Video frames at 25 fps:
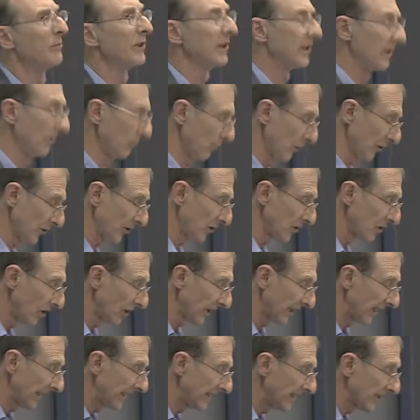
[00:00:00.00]
but it was
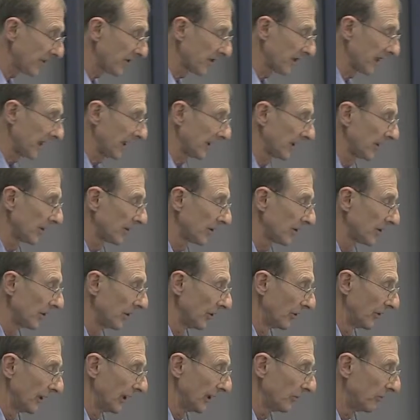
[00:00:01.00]
not any sudden
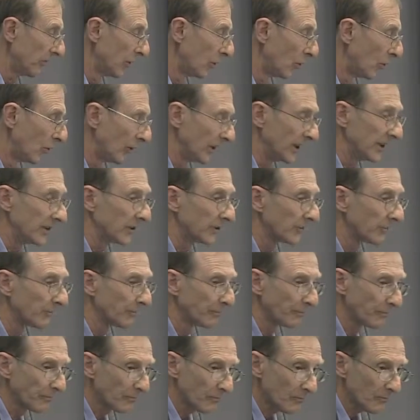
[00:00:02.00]
turning point.
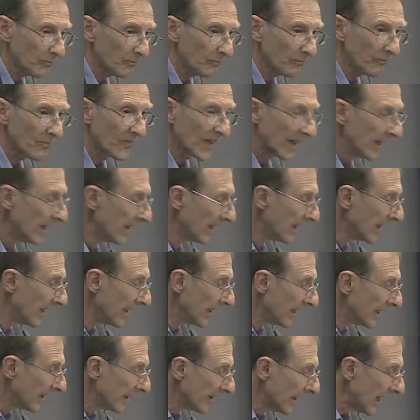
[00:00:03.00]

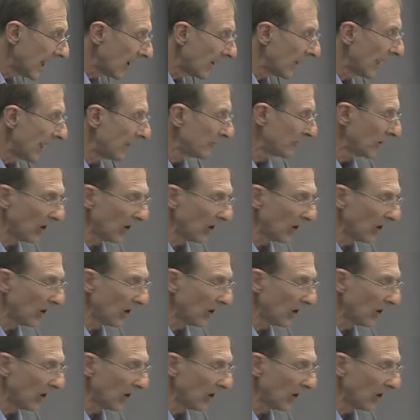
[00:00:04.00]
Now,